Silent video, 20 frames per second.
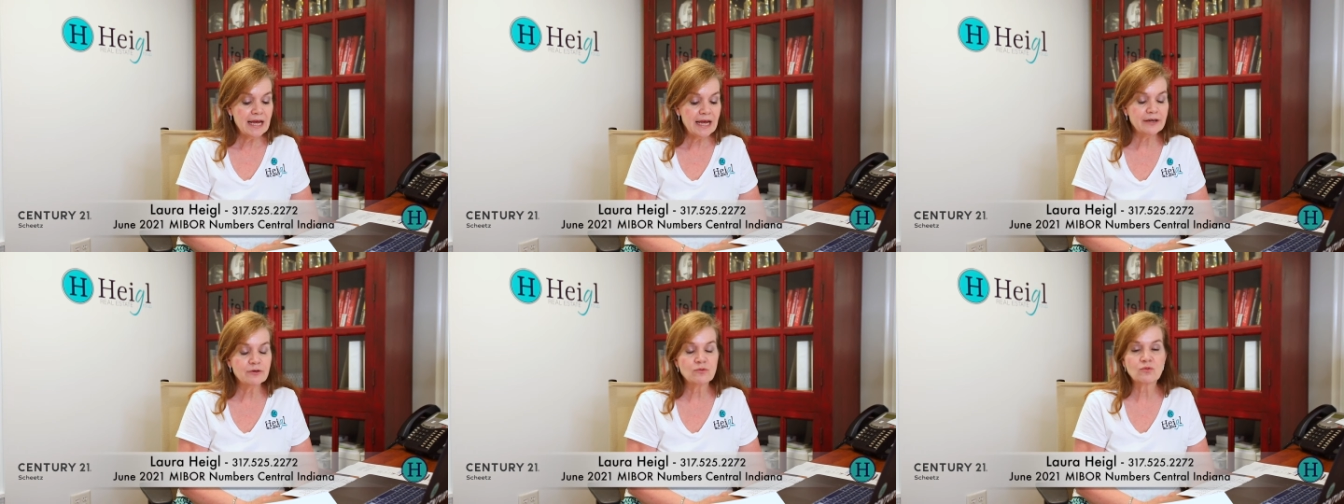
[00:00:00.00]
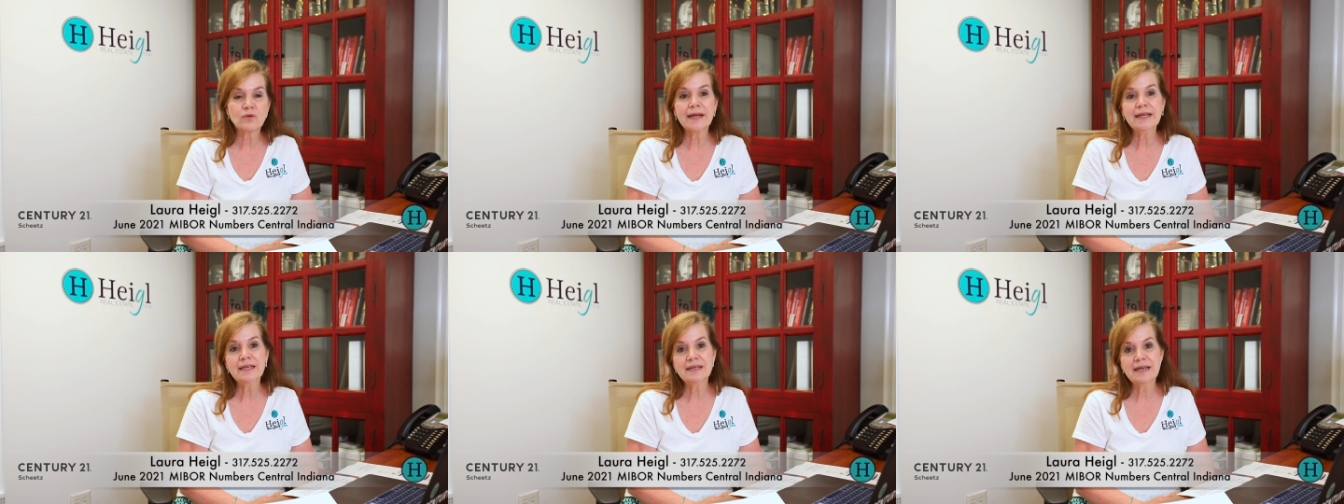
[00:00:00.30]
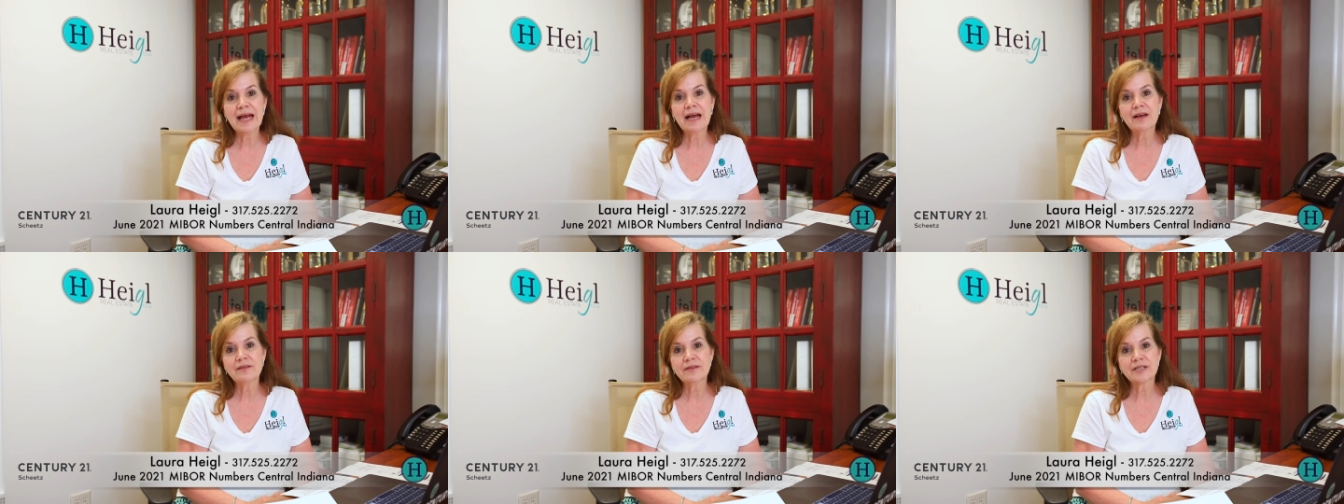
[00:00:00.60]
and right
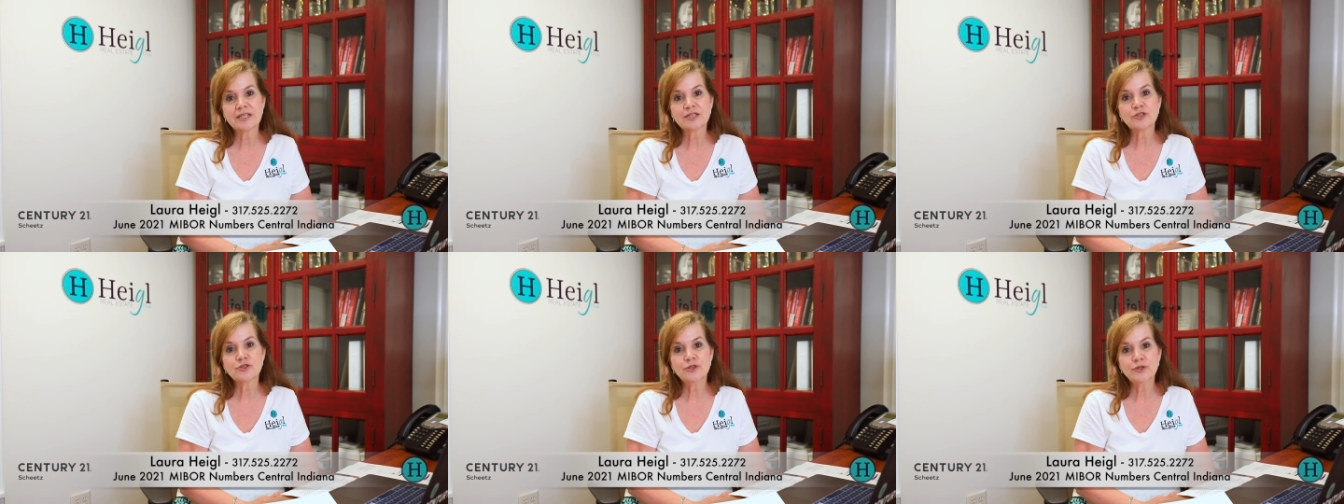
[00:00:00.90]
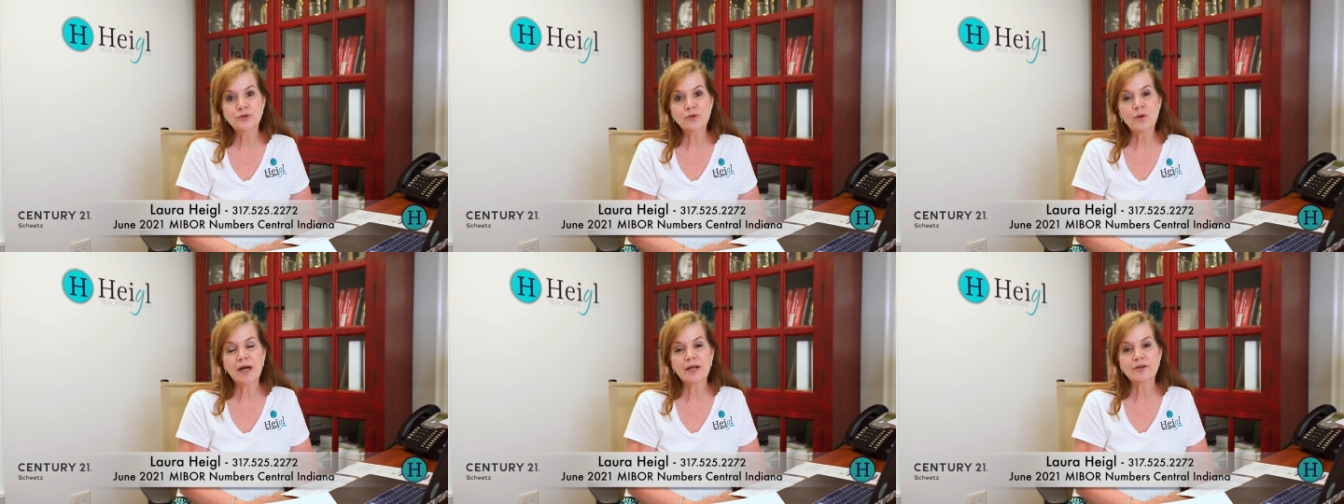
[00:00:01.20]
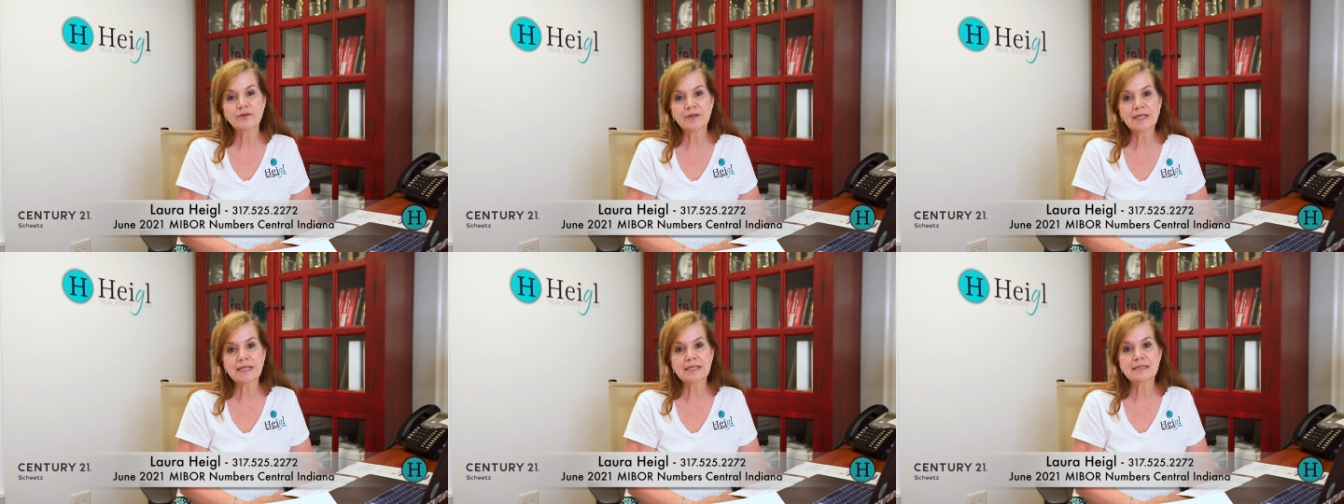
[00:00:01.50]
now there are
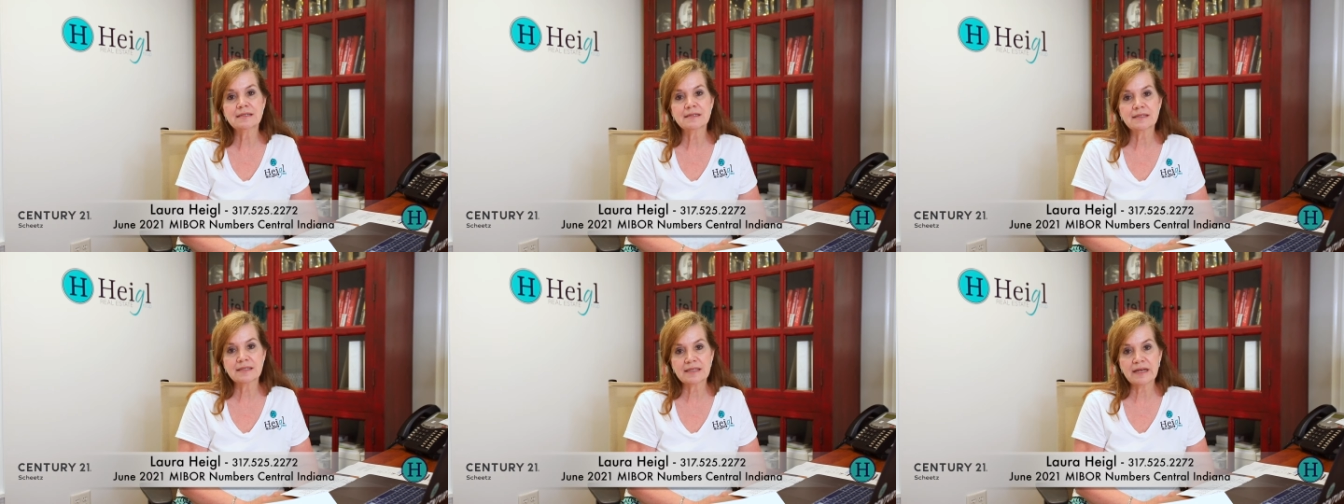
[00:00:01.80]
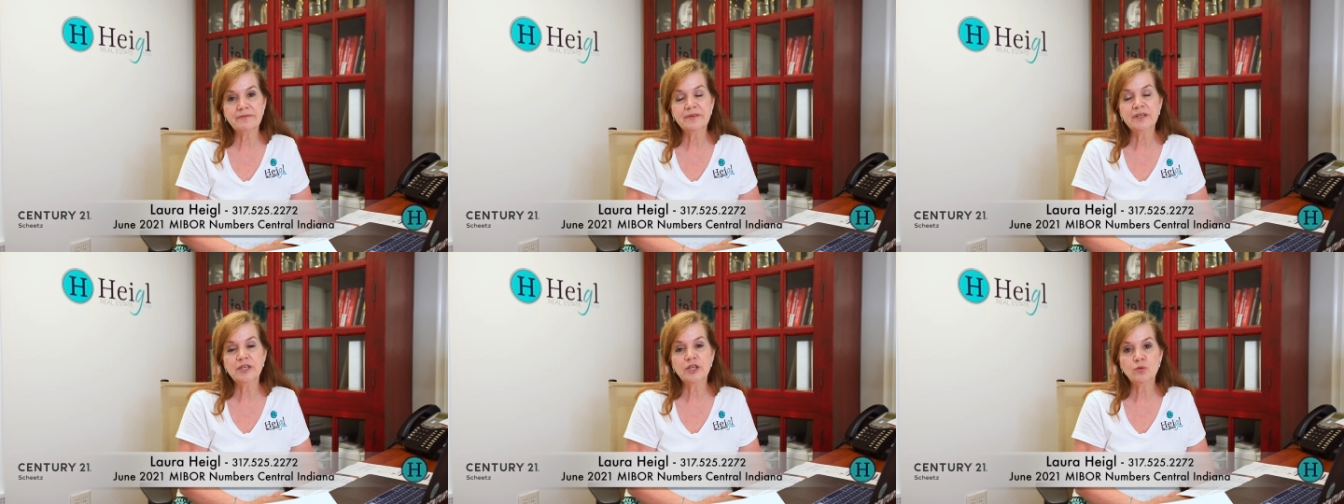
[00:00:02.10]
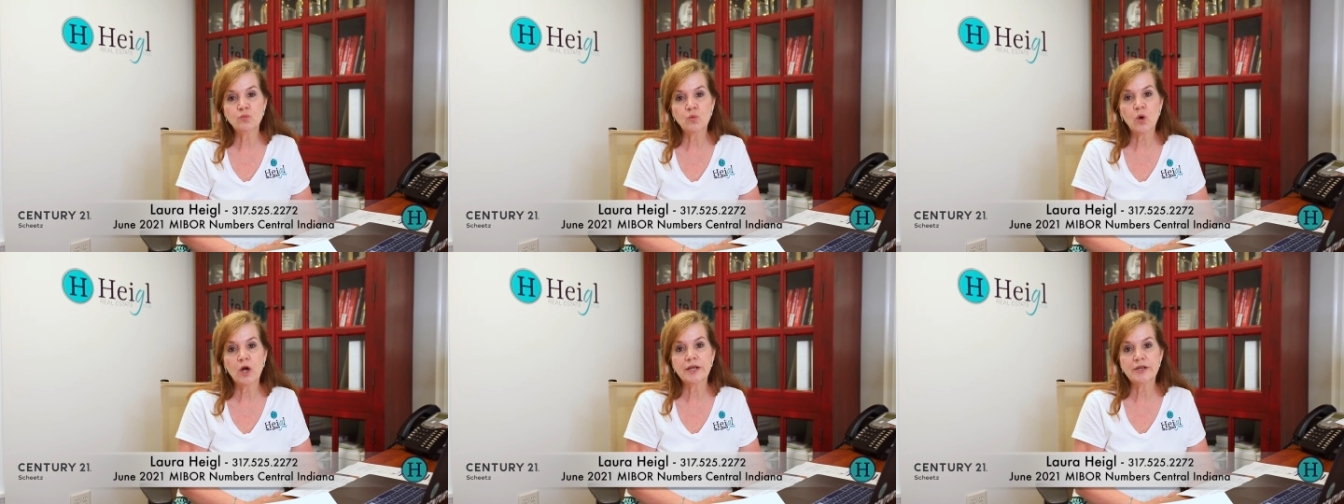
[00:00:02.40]

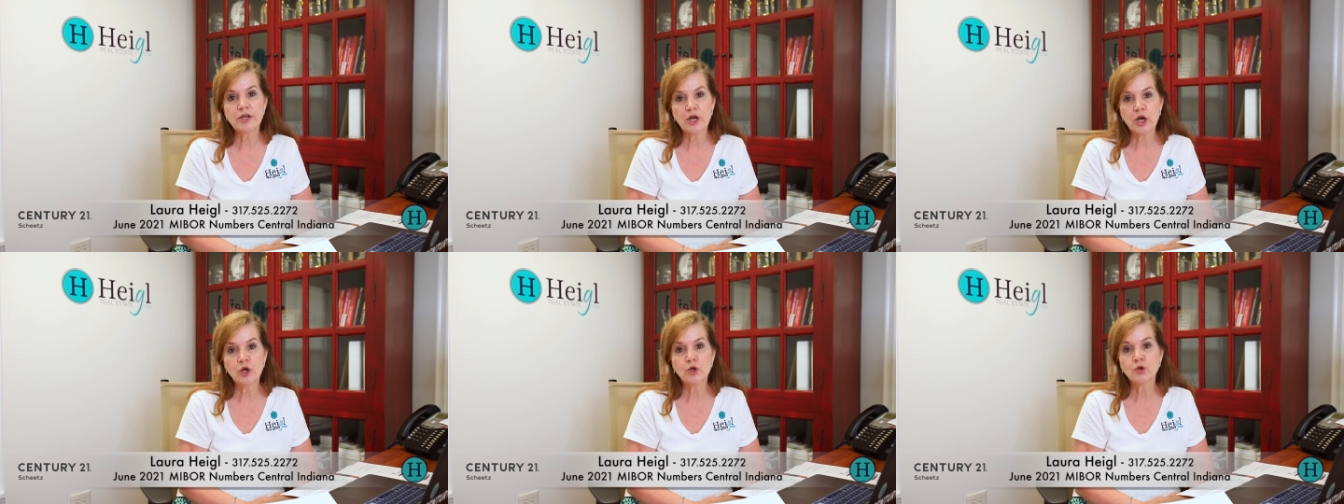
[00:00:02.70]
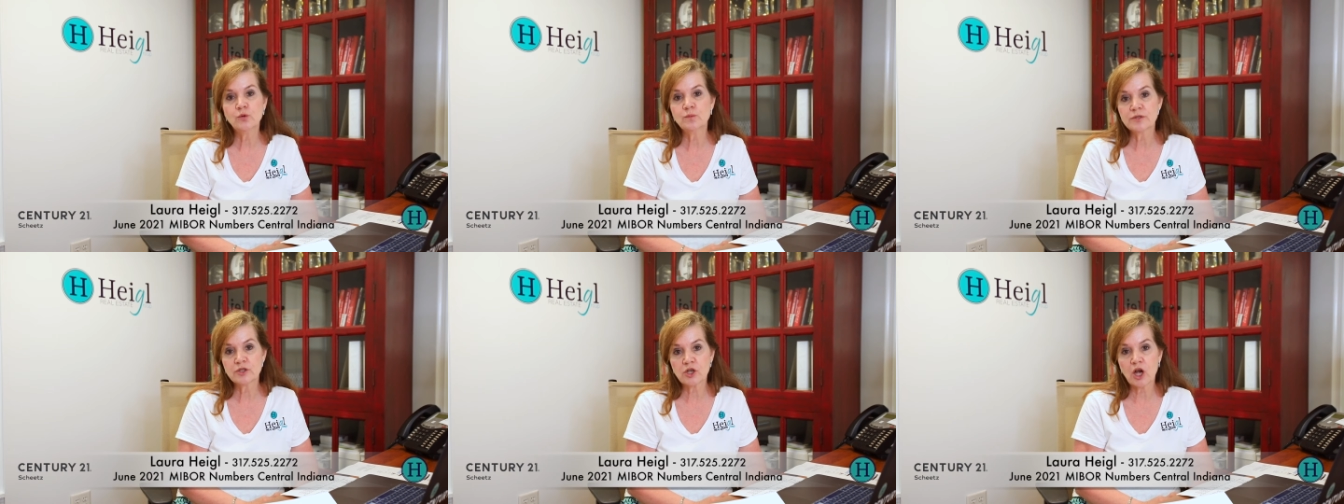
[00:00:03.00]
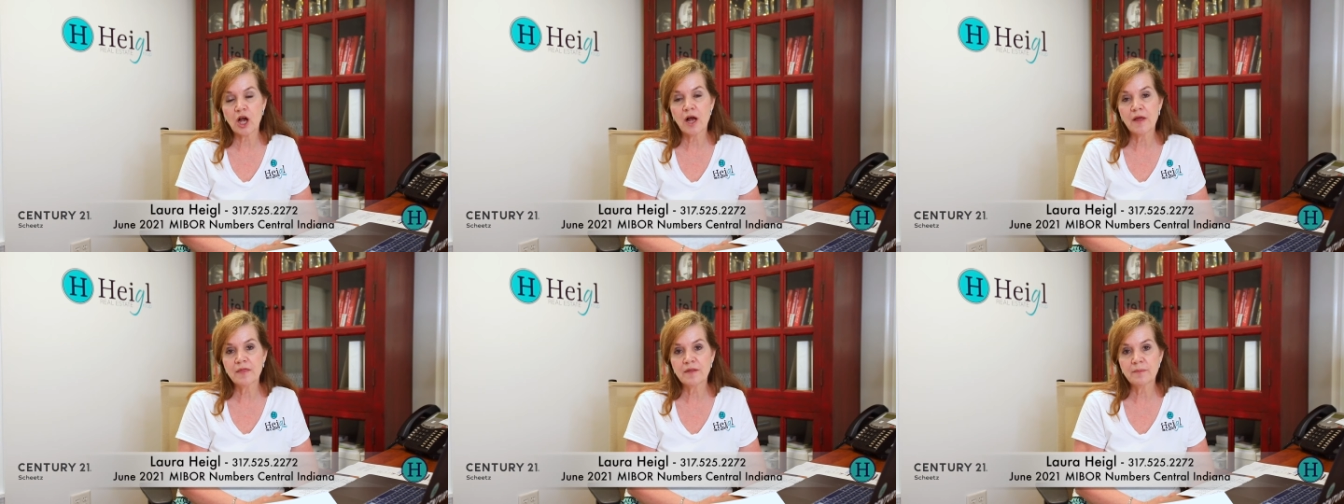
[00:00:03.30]
271 homes
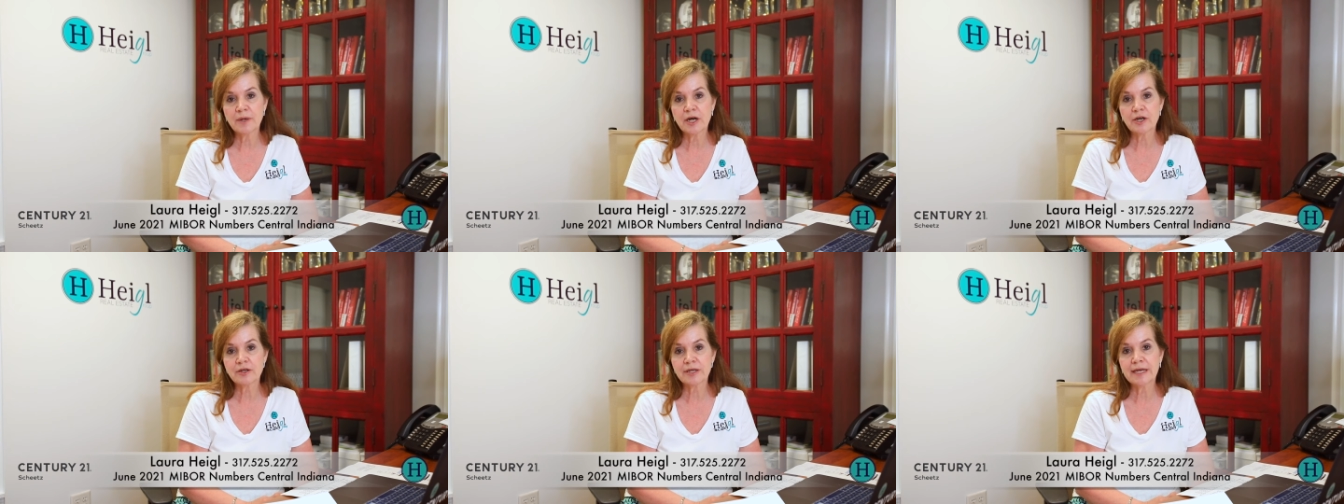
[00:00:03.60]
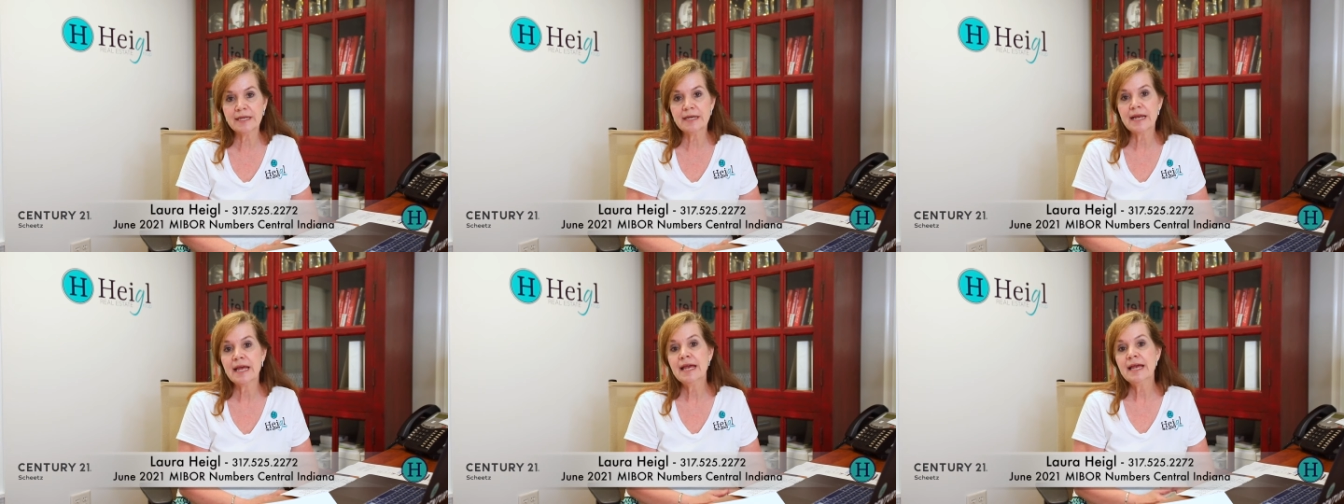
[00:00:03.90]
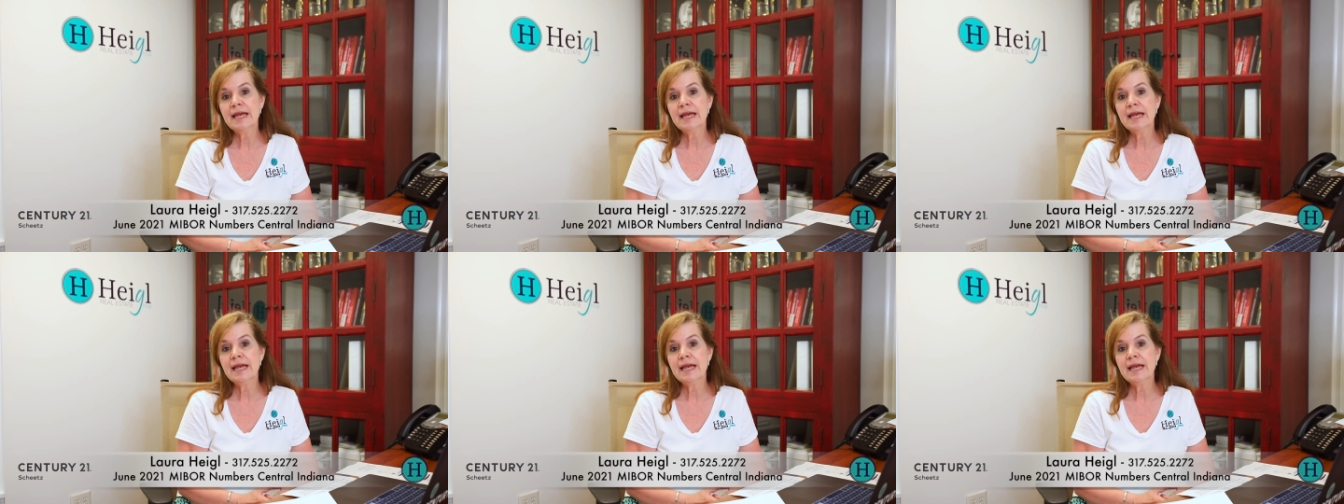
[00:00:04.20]
on the market.